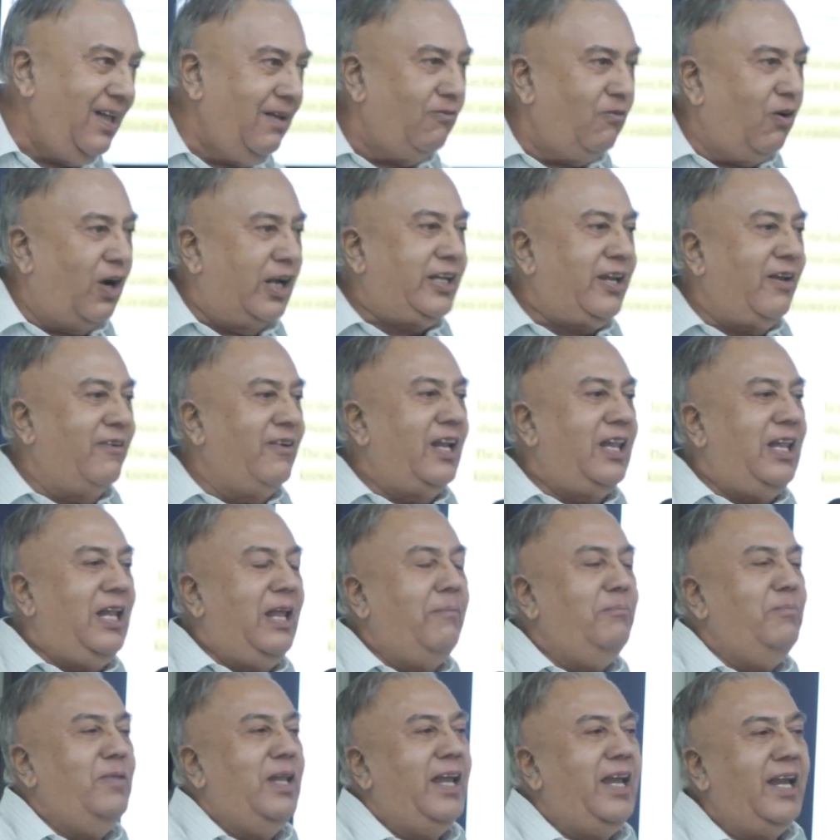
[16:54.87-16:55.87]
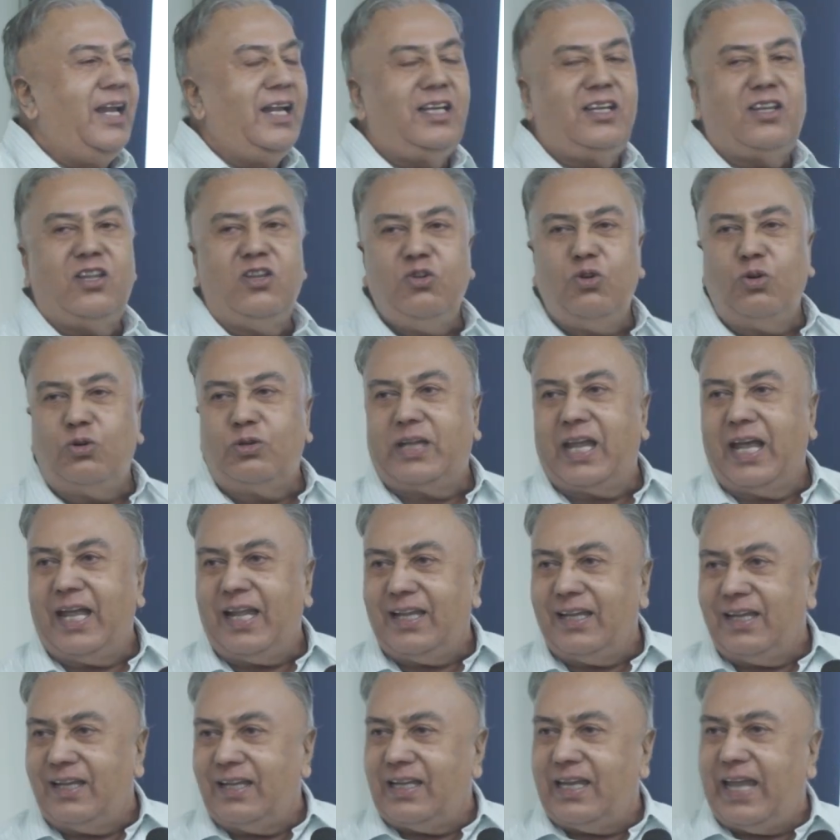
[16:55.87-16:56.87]
Whatever Leibniz,
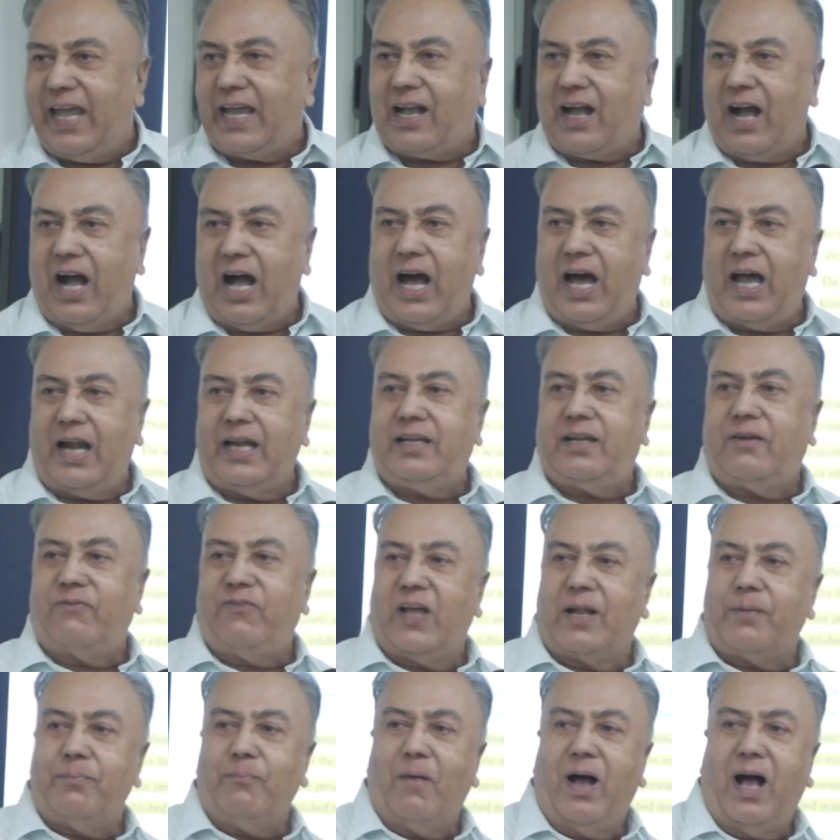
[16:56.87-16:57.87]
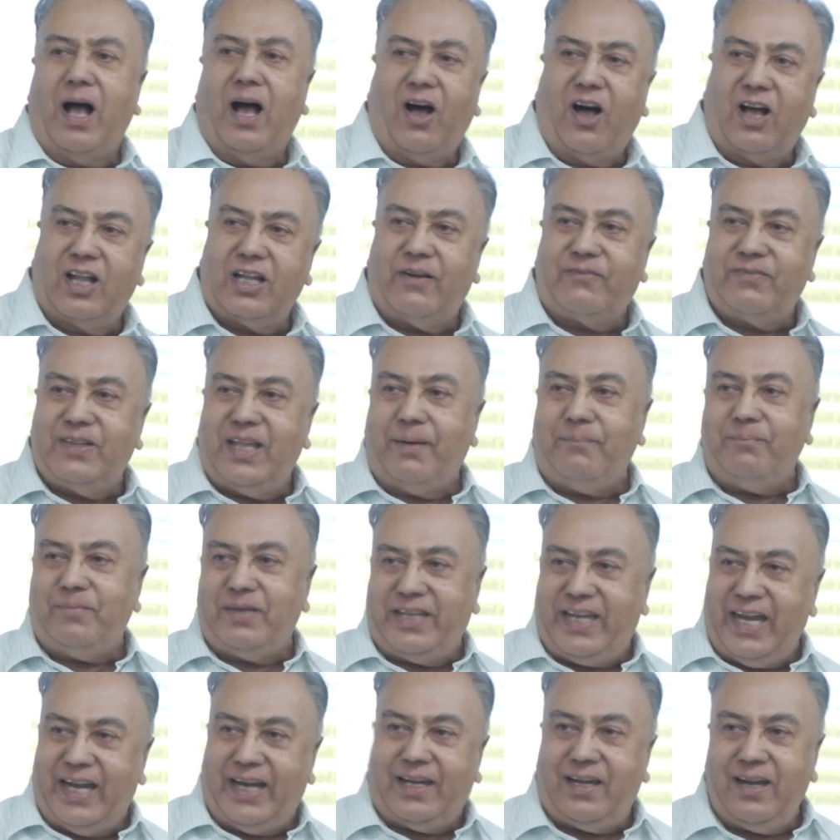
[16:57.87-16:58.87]
Newton, Descartes, Fermat, all of them
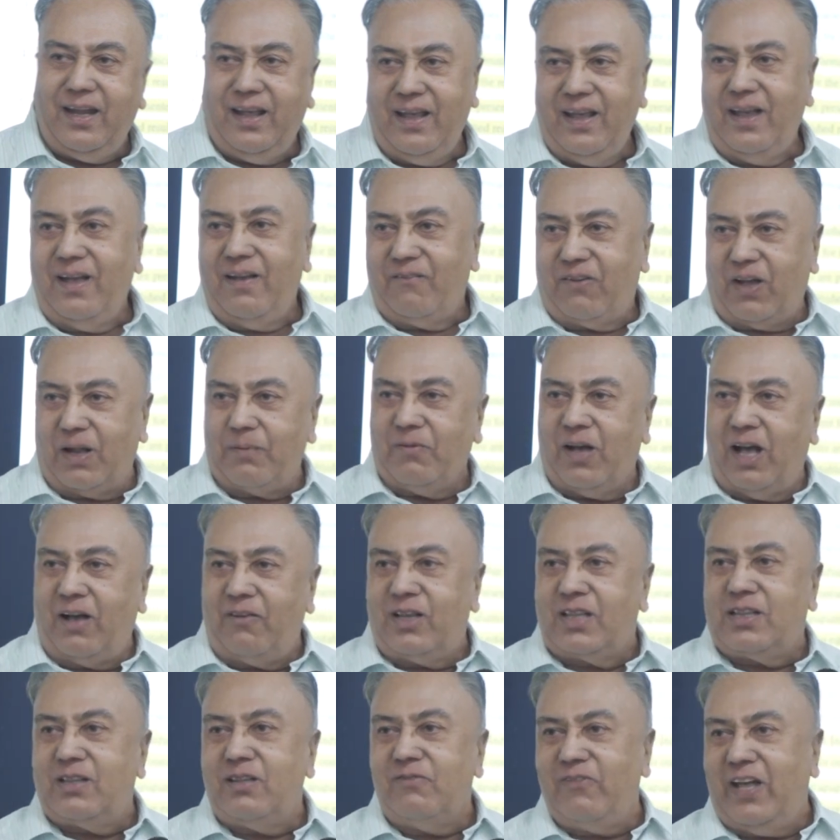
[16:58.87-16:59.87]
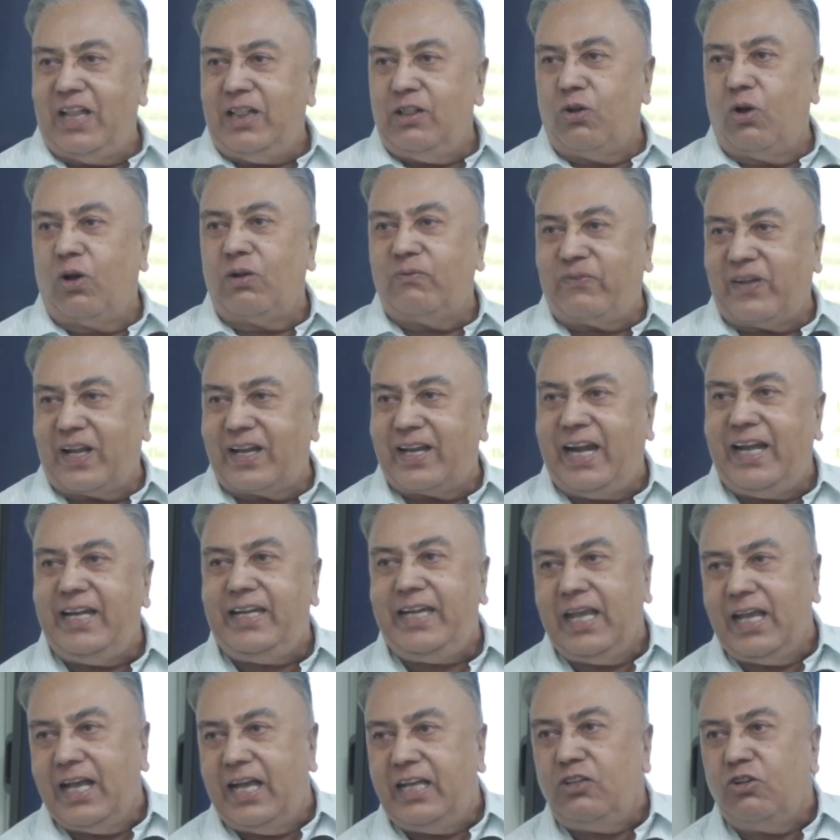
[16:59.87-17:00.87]
did. Fermat was well known for
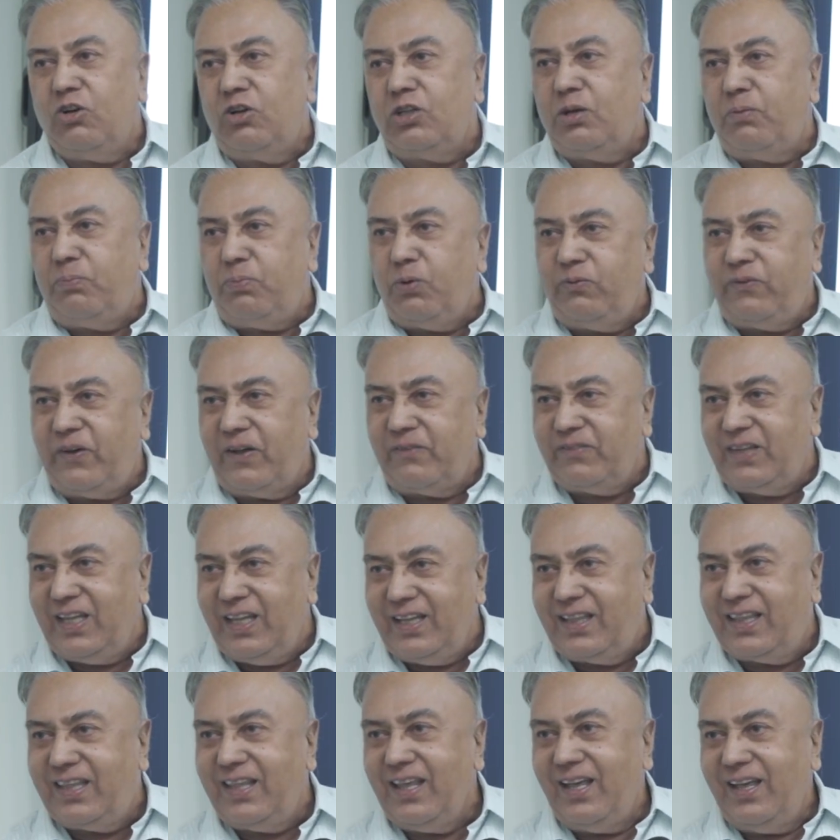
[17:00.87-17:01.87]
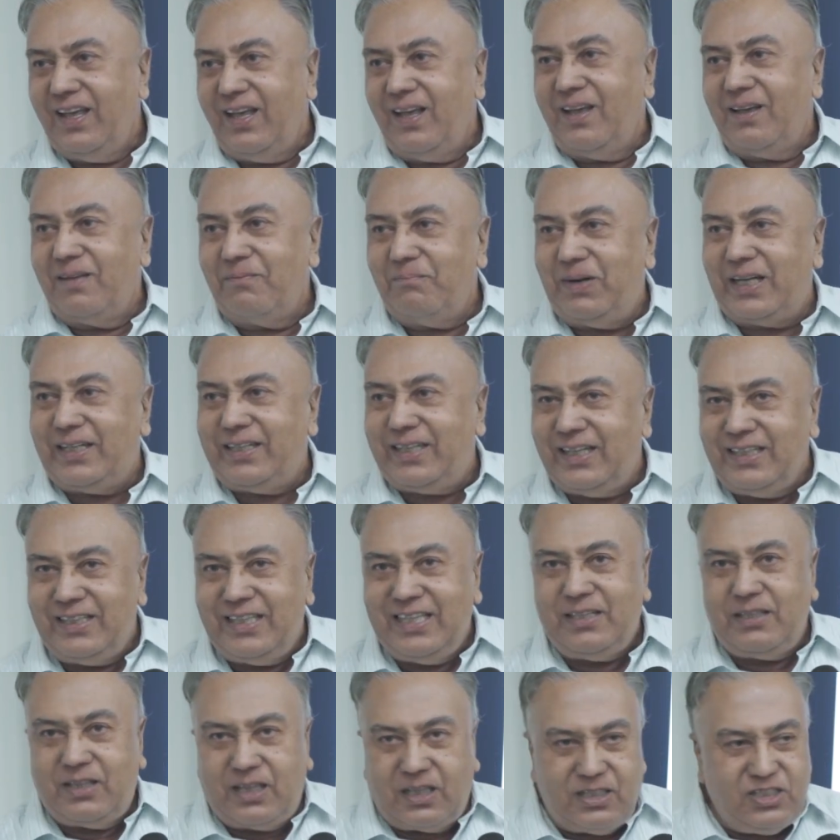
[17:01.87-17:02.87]
writing, I know the proof of this, but
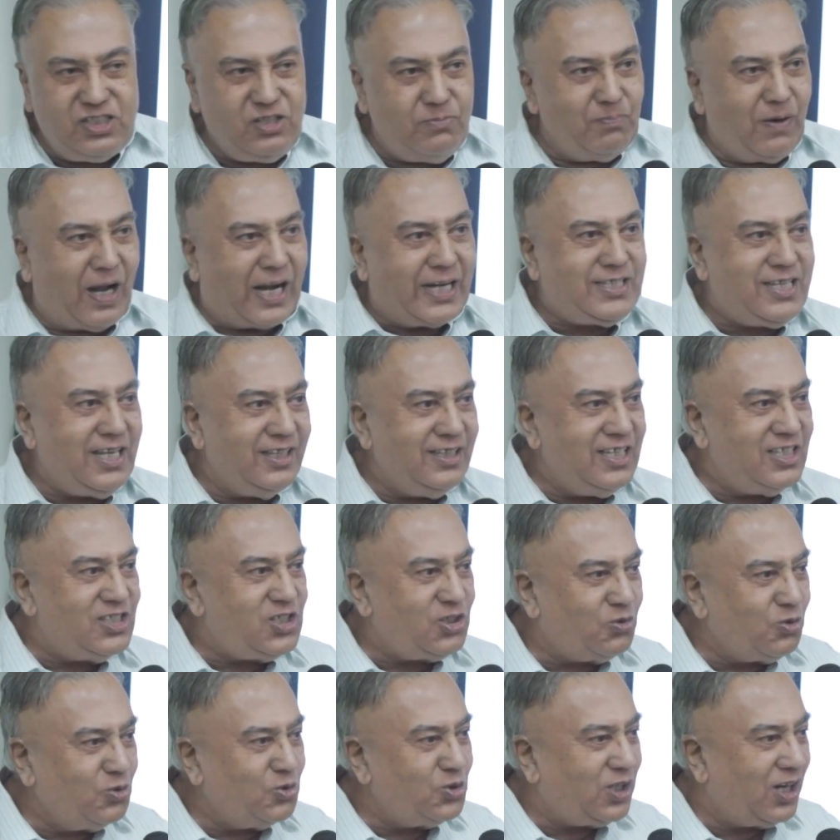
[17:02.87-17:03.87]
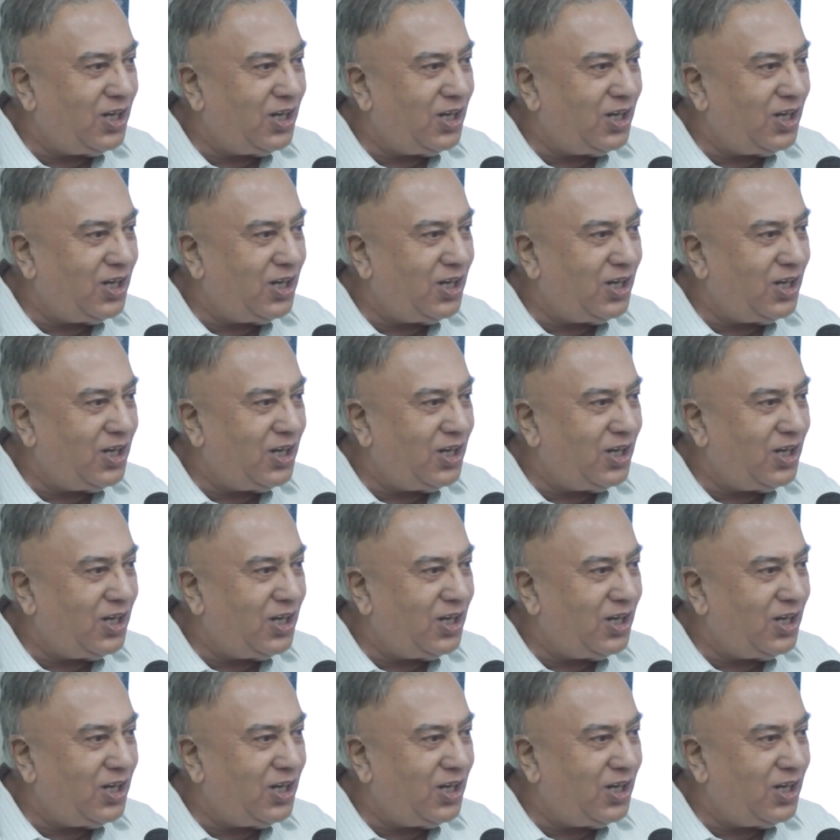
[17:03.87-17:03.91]
this margin is too